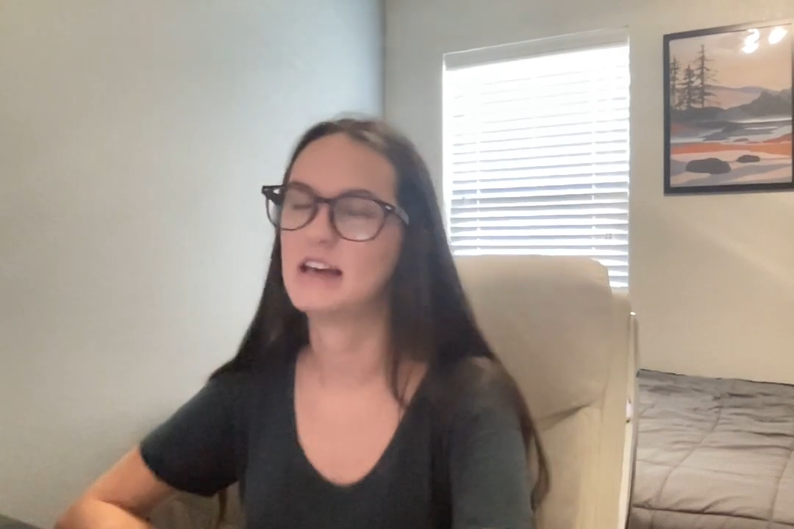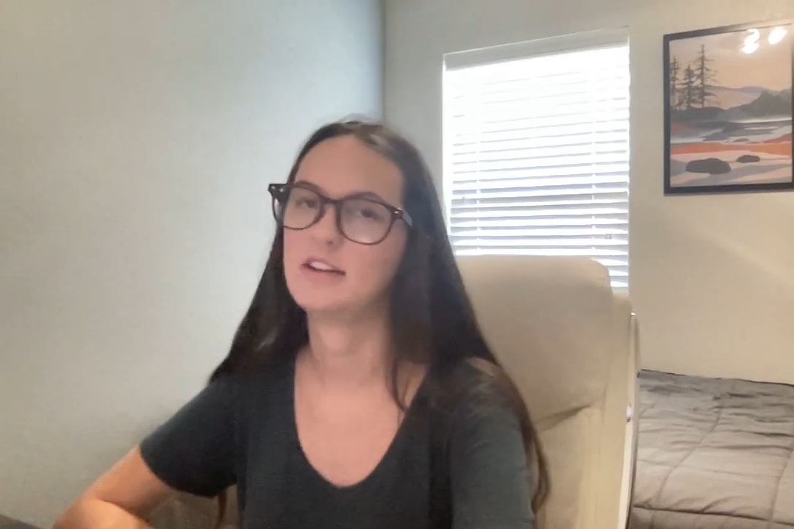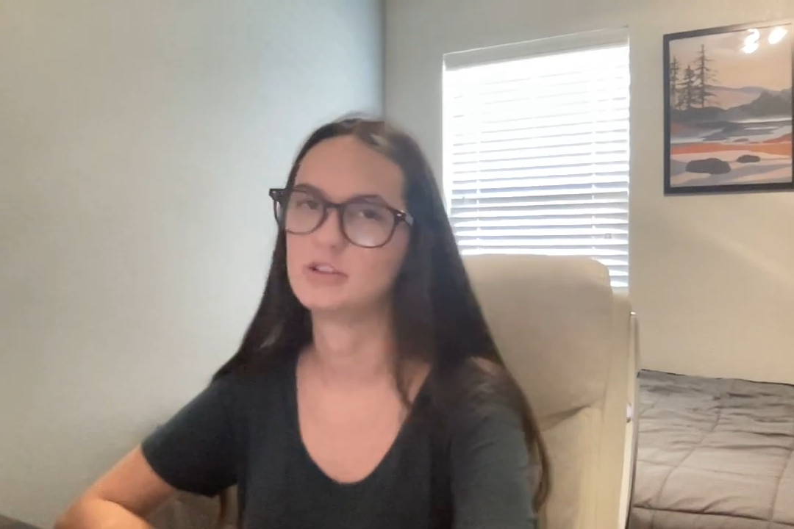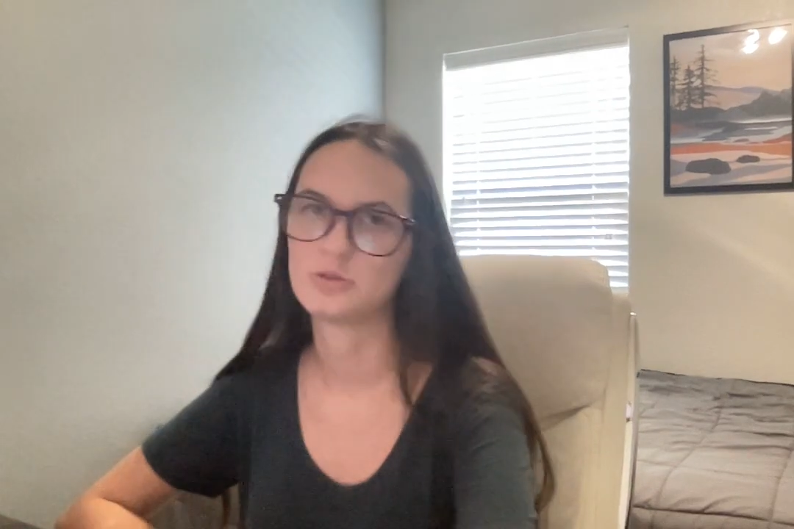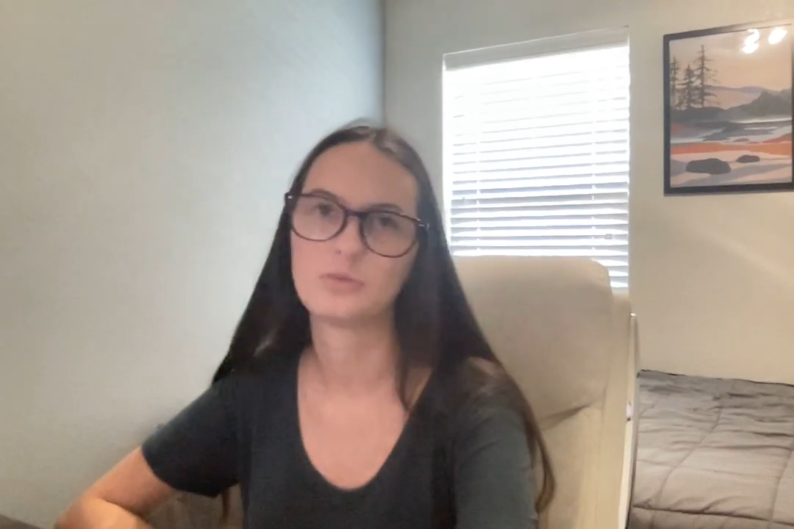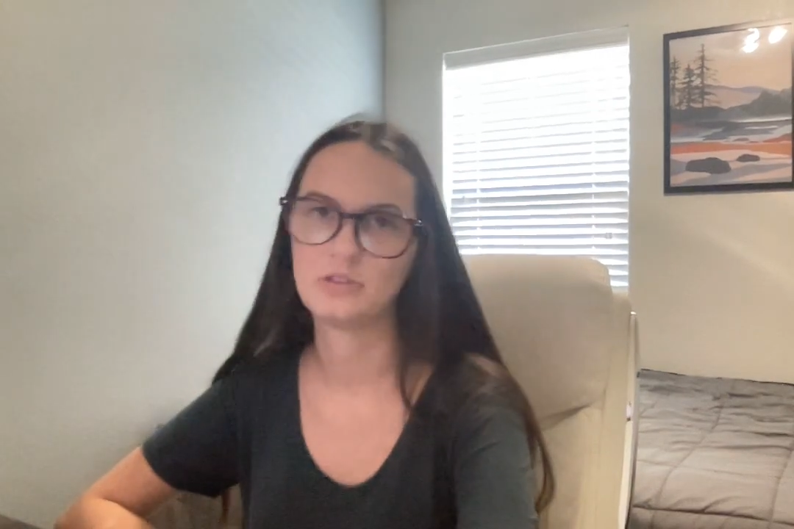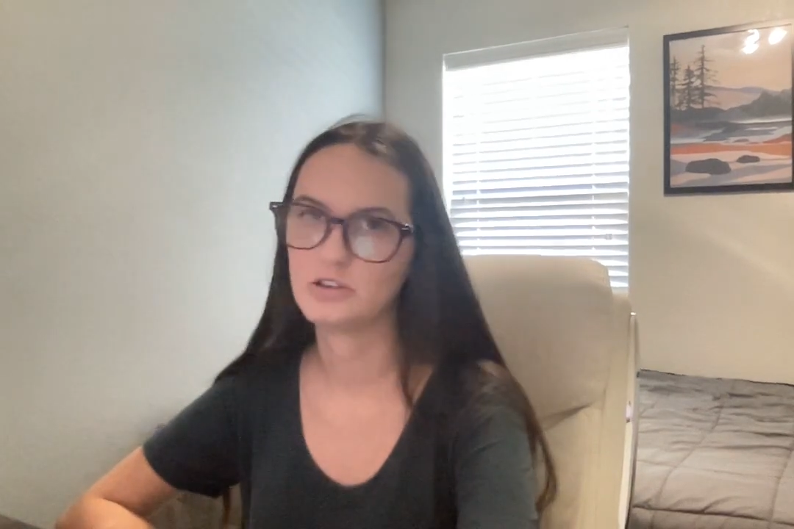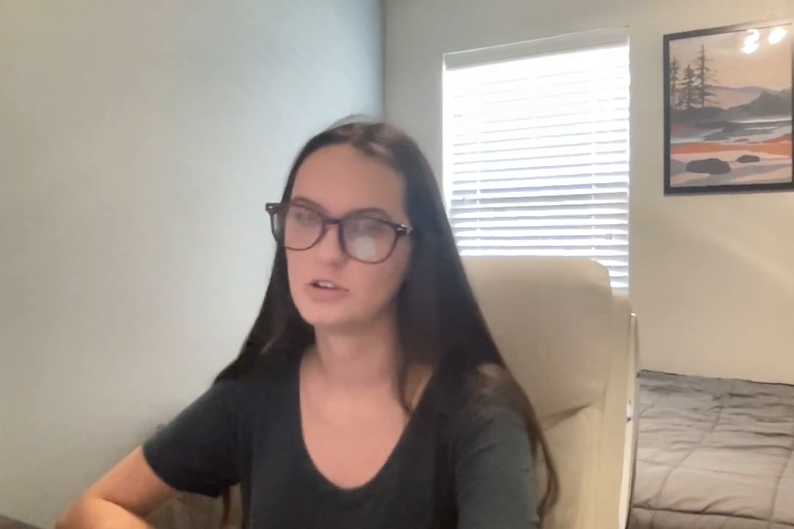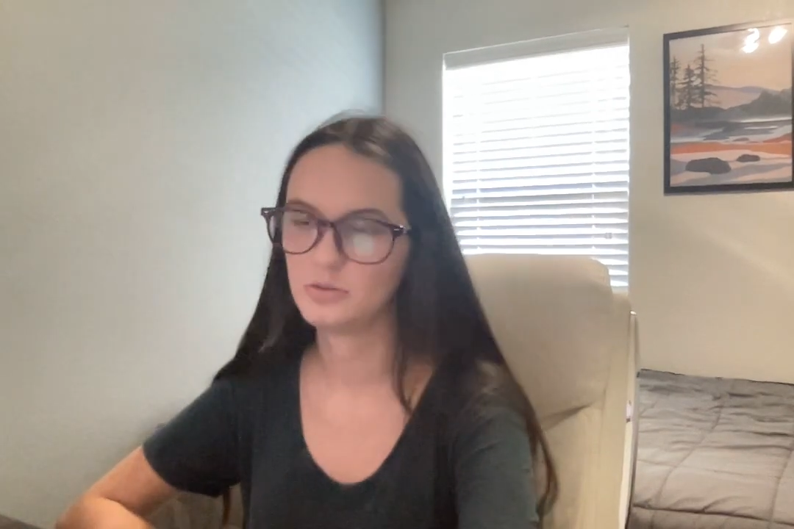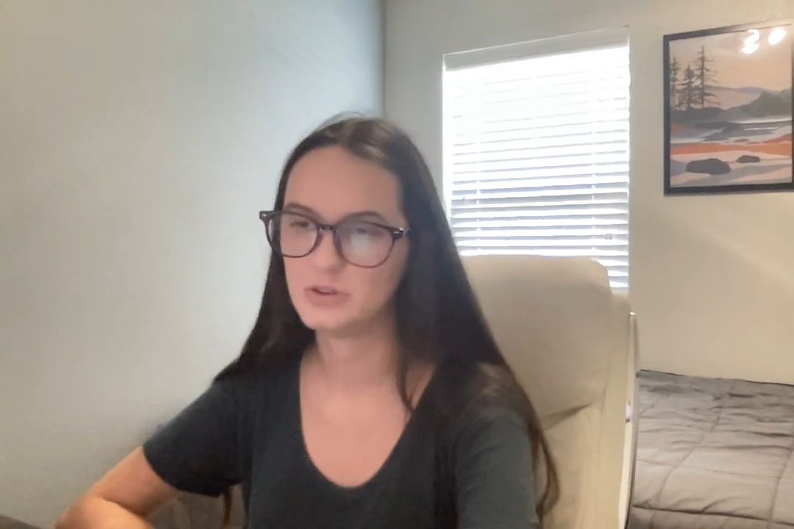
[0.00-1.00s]
that, it's a
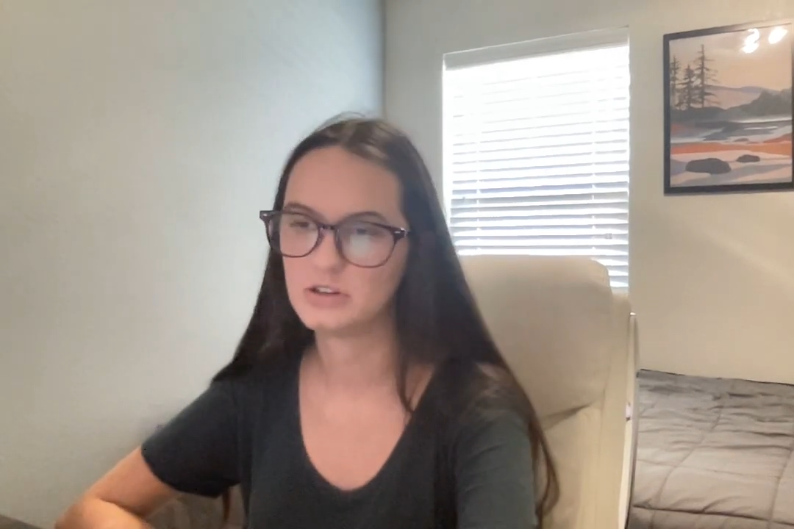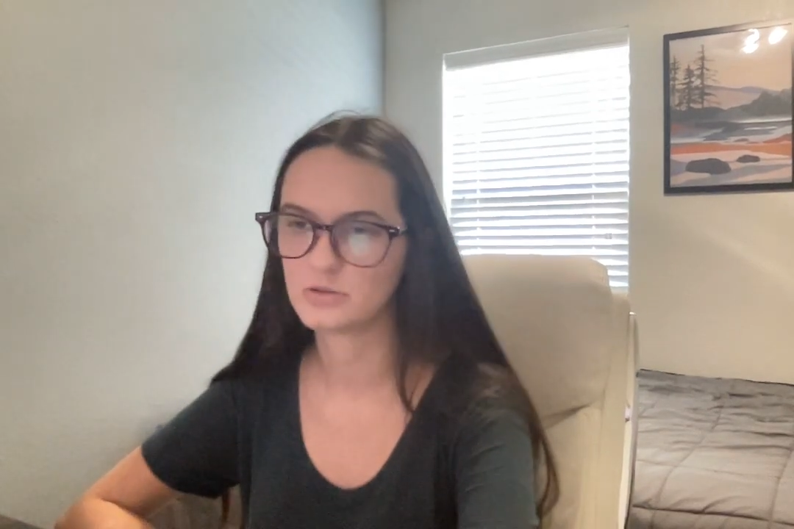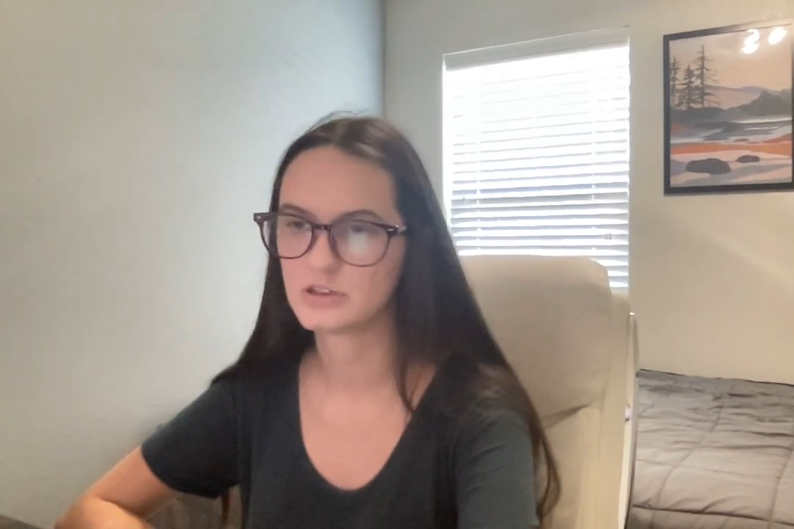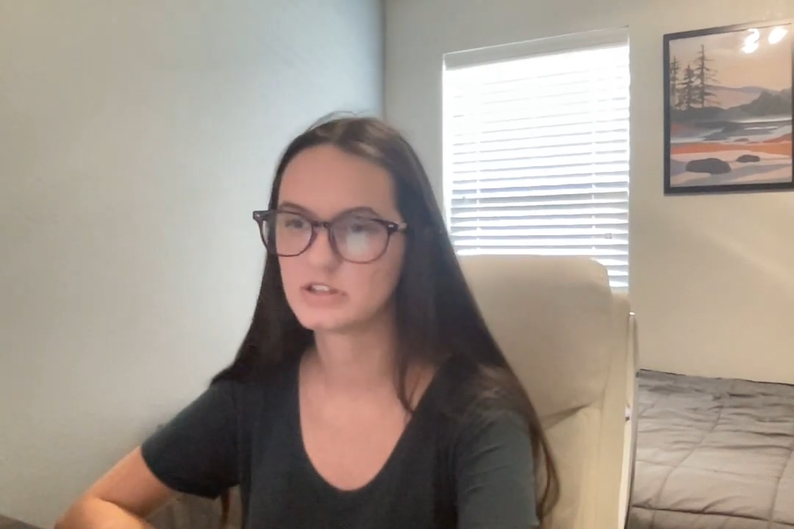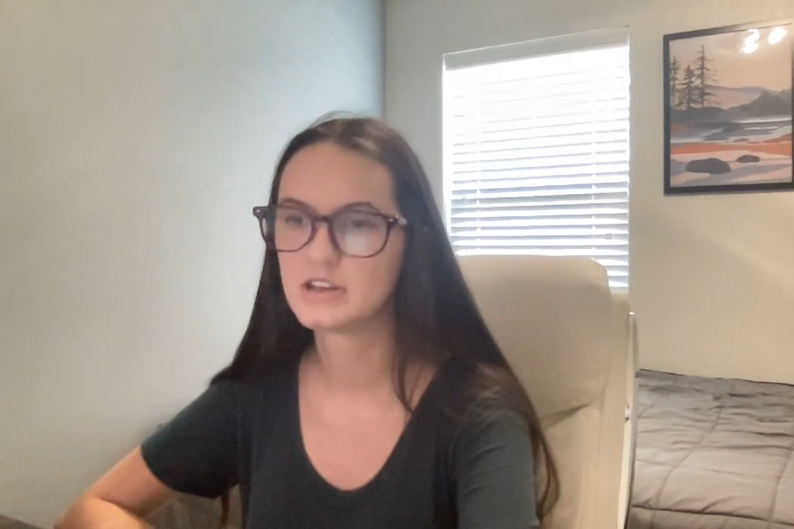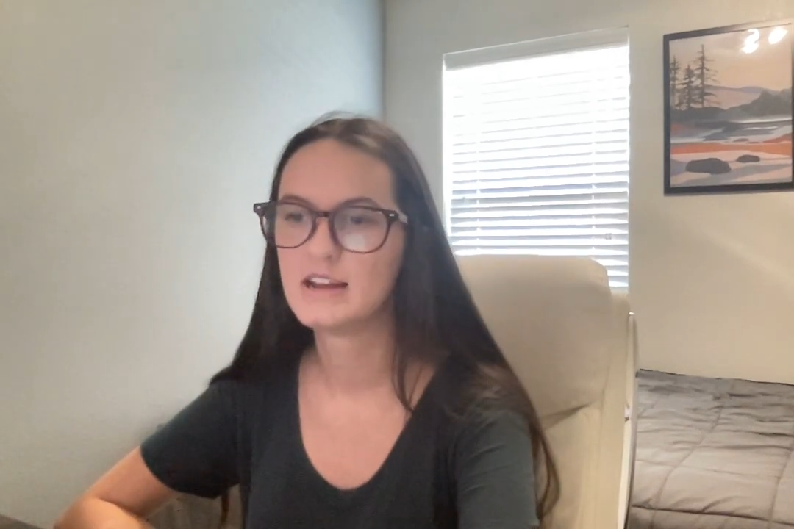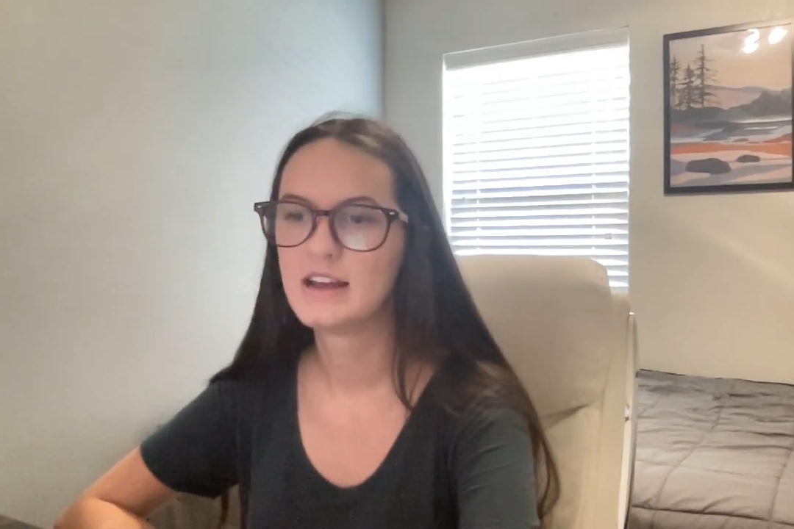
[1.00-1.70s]
really good resource,